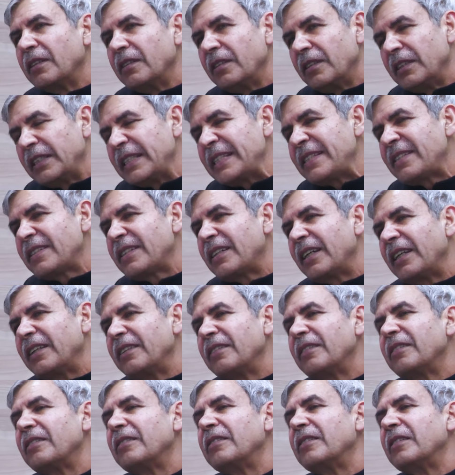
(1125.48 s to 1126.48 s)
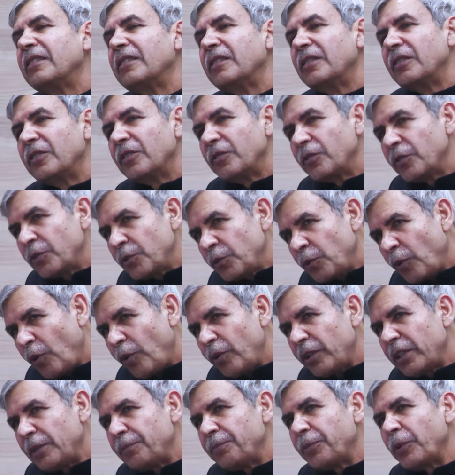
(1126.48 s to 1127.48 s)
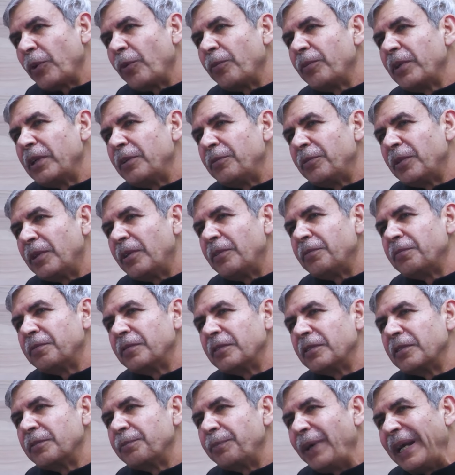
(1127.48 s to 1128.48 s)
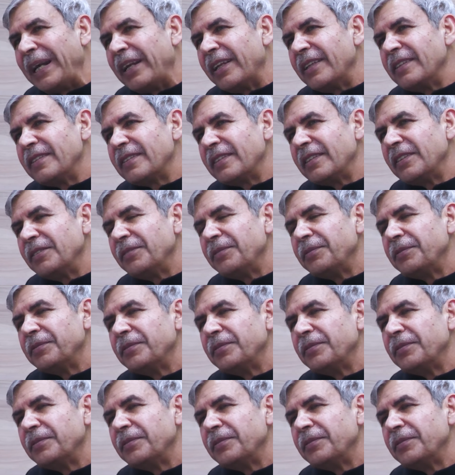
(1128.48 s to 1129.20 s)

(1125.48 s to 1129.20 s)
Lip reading: this can solve the problem of pendency?